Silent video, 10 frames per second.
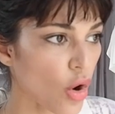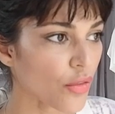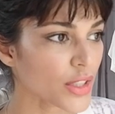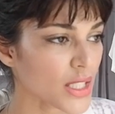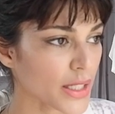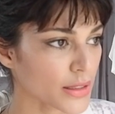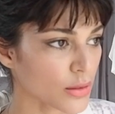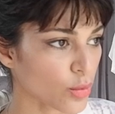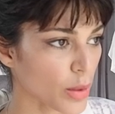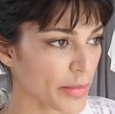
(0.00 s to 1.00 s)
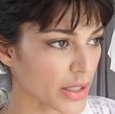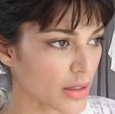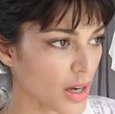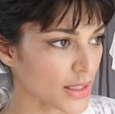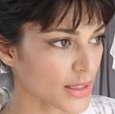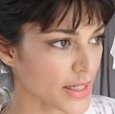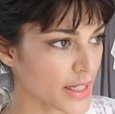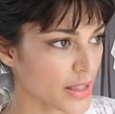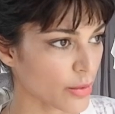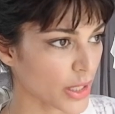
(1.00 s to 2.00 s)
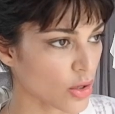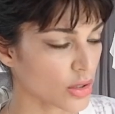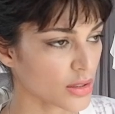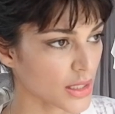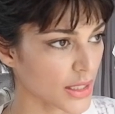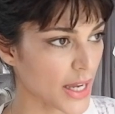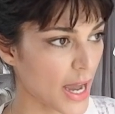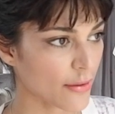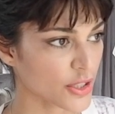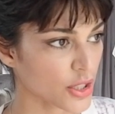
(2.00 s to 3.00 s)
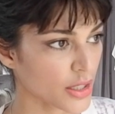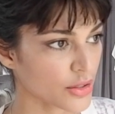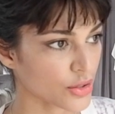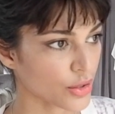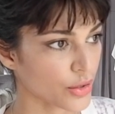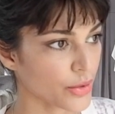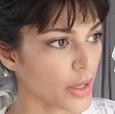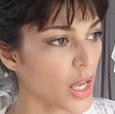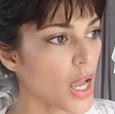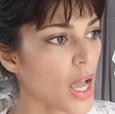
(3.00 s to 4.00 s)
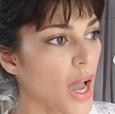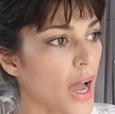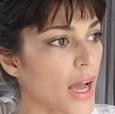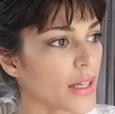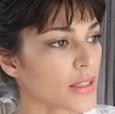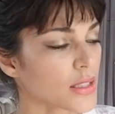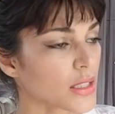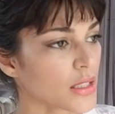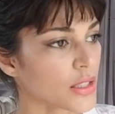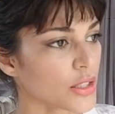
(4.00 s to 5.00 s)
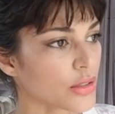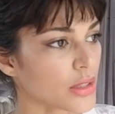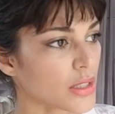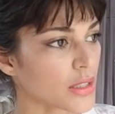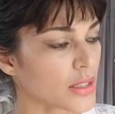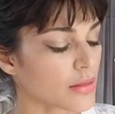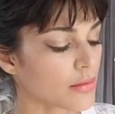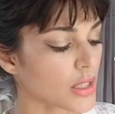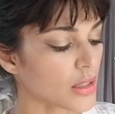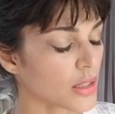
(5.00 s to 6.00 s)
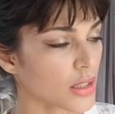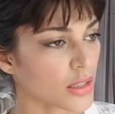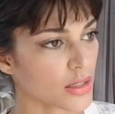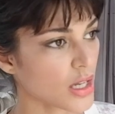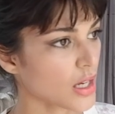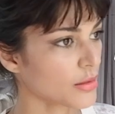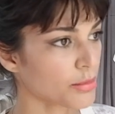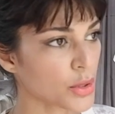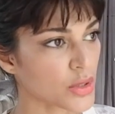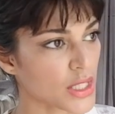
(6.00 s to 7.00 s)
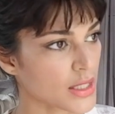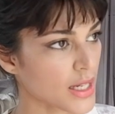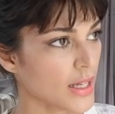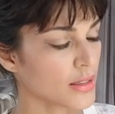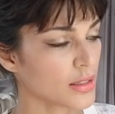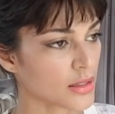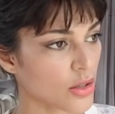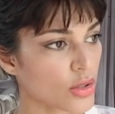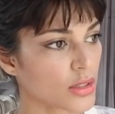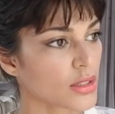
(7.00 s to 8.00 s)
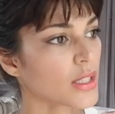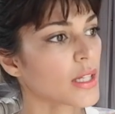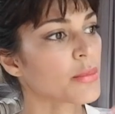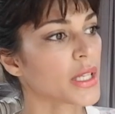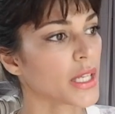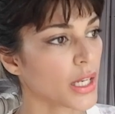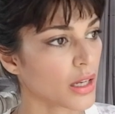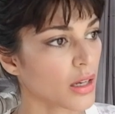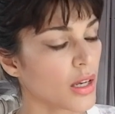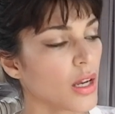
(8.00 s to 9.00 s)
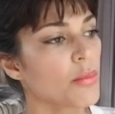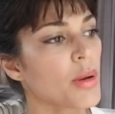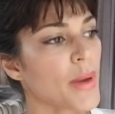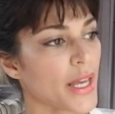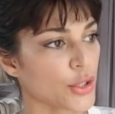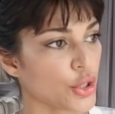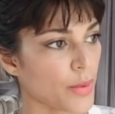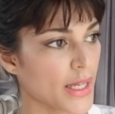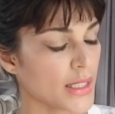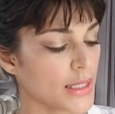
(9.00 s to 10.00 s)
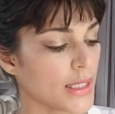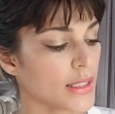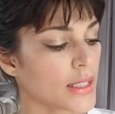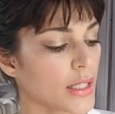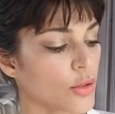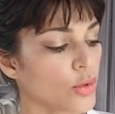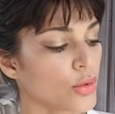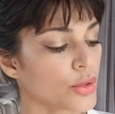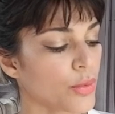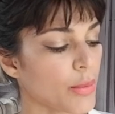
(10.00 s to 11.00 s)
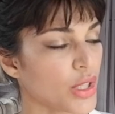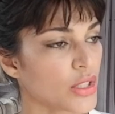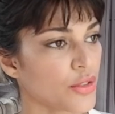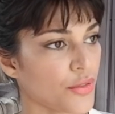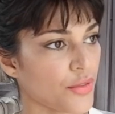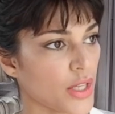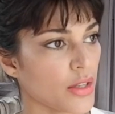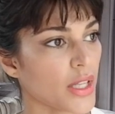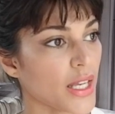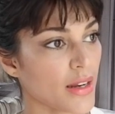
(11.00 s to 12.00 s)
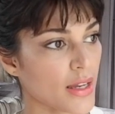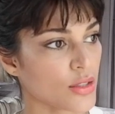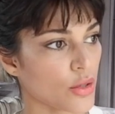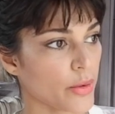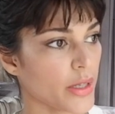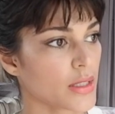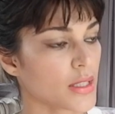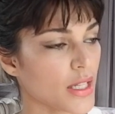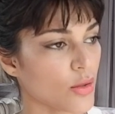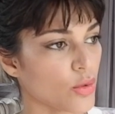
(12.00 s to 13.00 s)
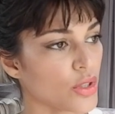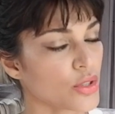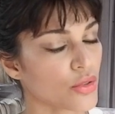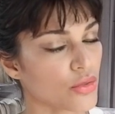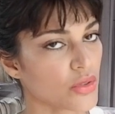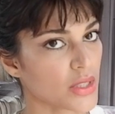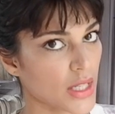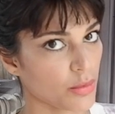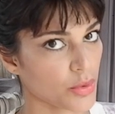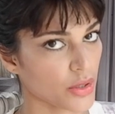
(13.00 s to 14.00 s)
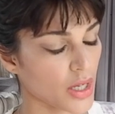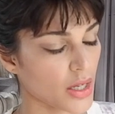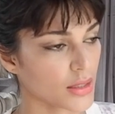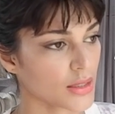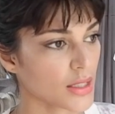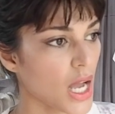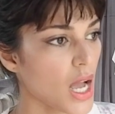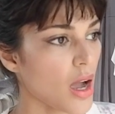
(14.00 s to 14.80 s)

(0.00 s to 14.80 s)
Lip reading: Obviously, as a woman, I see that we're constantly advertised to, and, you know, this certain beauty standards are constantly being perpetuated that cause women to feel inadequate in order to sell products.